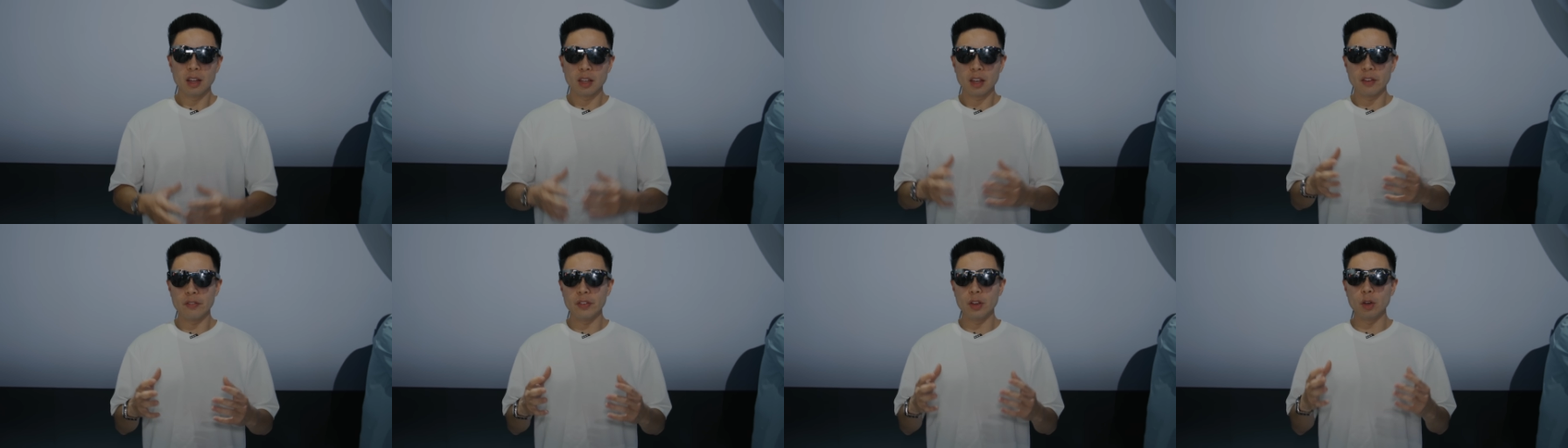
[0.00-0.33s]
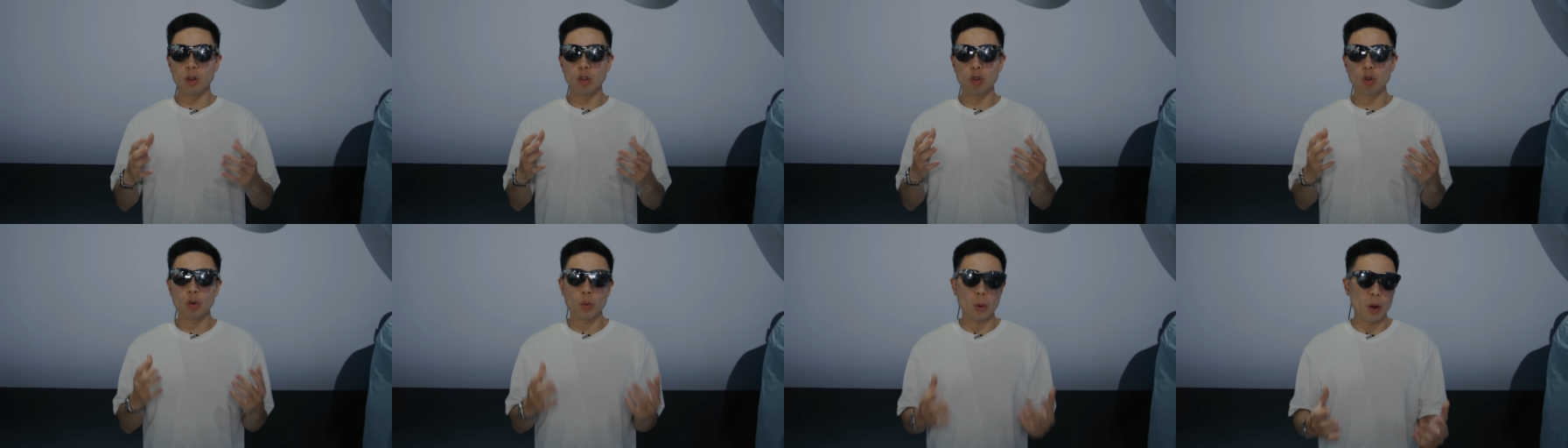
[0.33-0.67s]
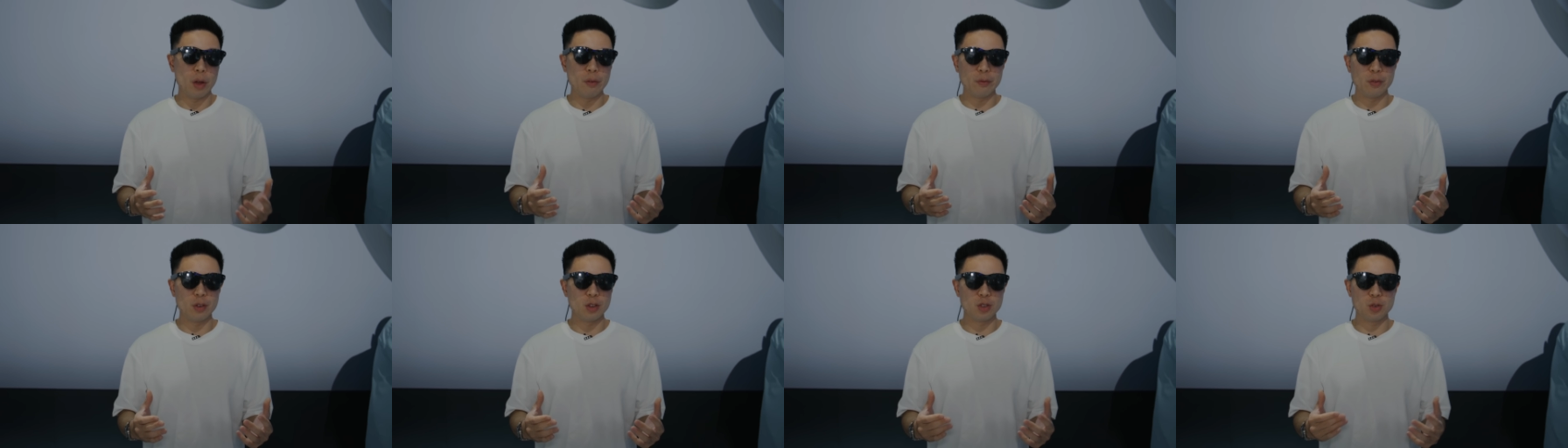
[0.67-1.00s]
giving you
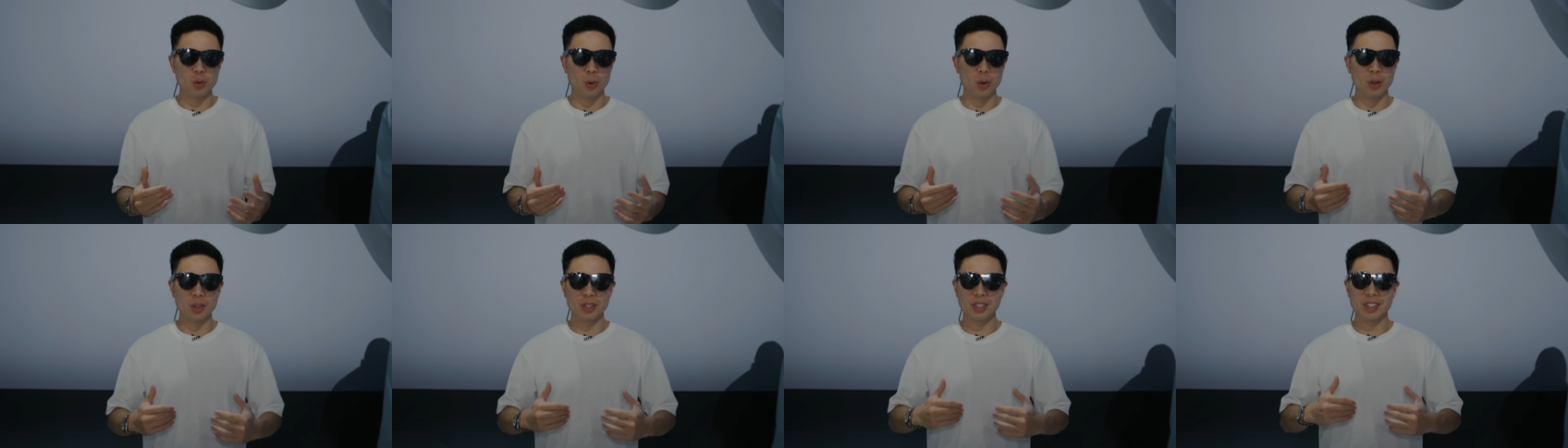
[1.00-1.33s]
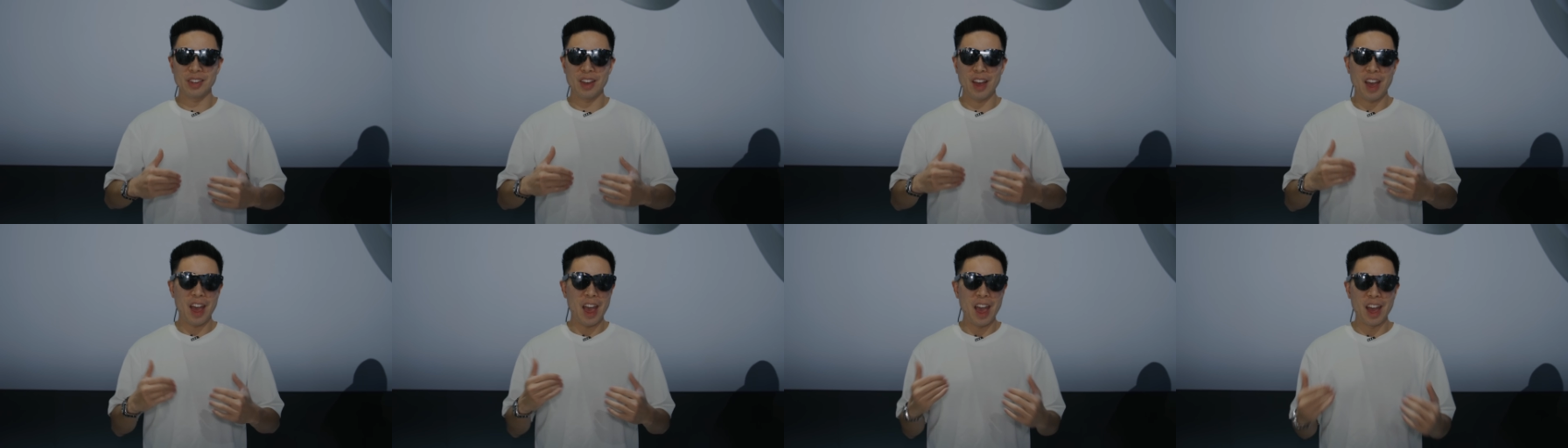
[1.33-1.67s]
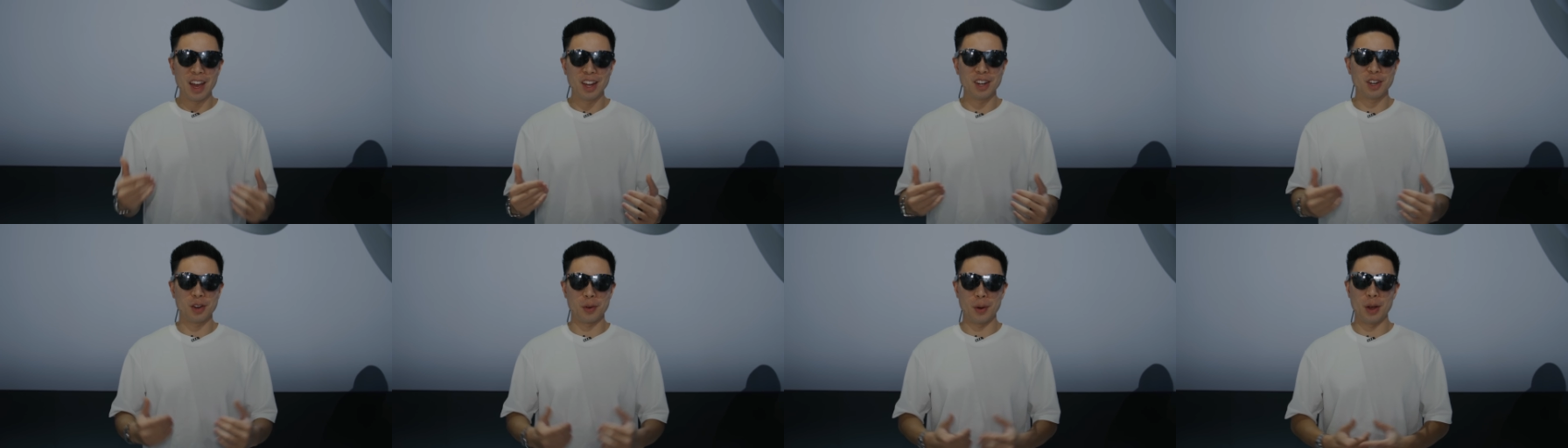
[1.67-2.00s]
great visuals
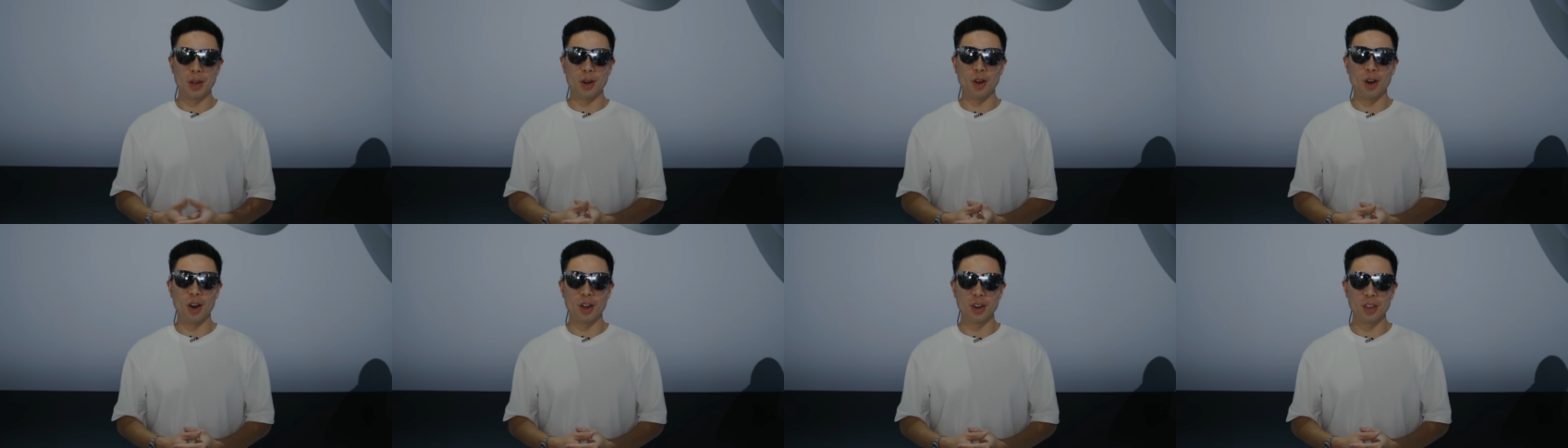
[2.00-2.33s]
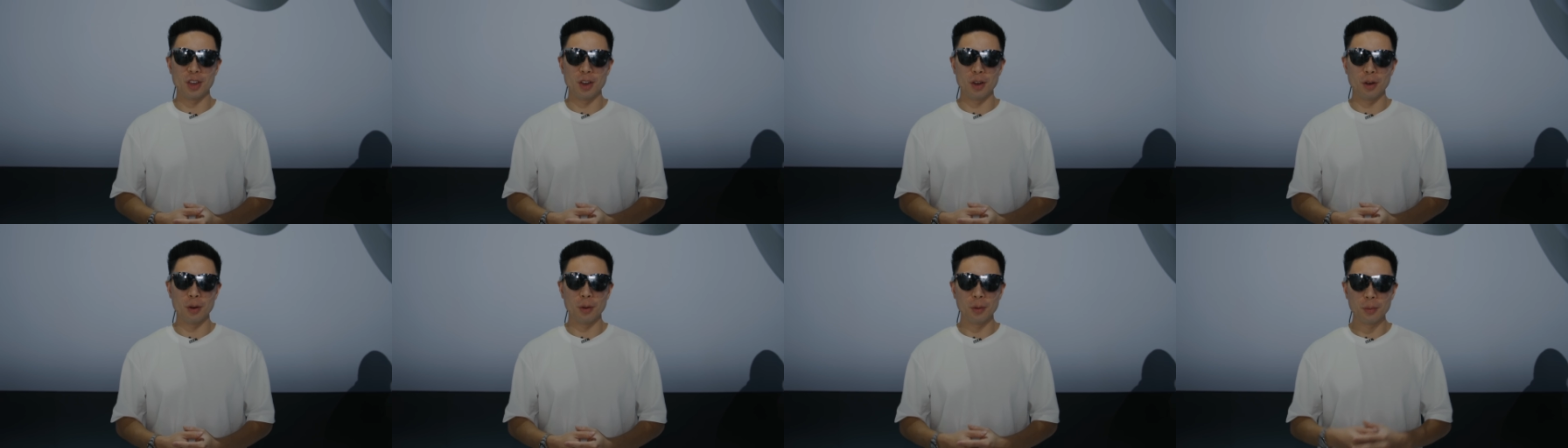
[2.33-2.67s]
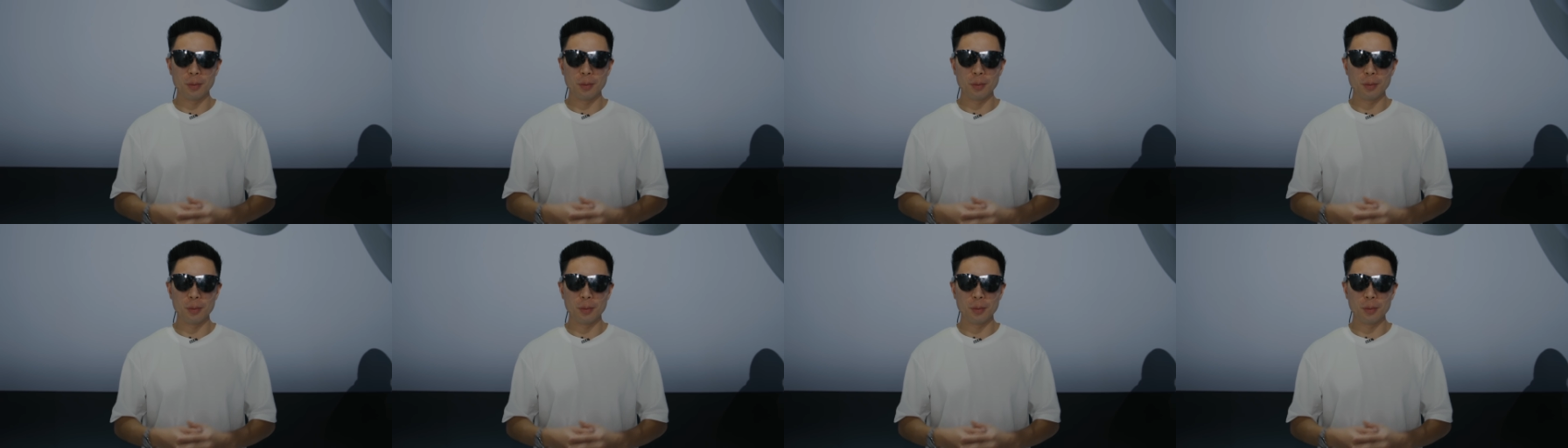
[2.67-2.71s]
and great audio.